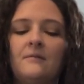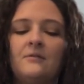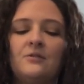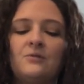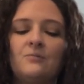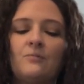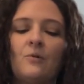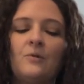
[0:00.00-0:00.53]

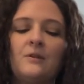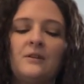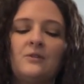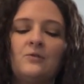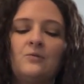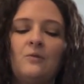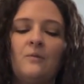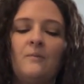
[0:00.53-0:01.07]
Just roll it
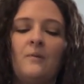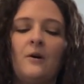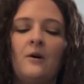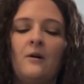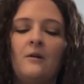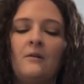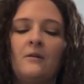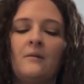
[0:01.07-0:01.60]
into a
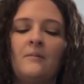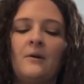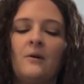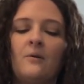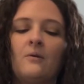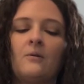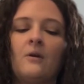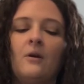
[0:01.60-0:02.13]
ball
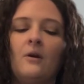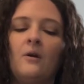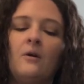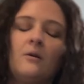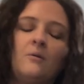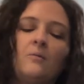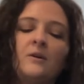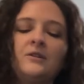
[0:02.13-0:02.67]
about
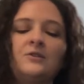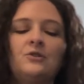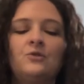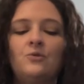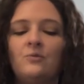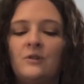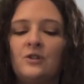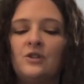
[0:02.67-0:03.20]
one to
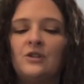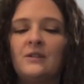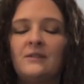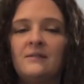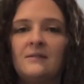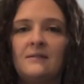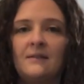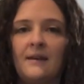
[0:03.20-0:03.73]
two
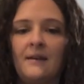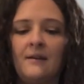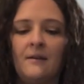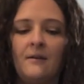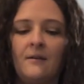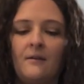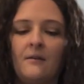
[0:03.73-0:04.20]
inches thick.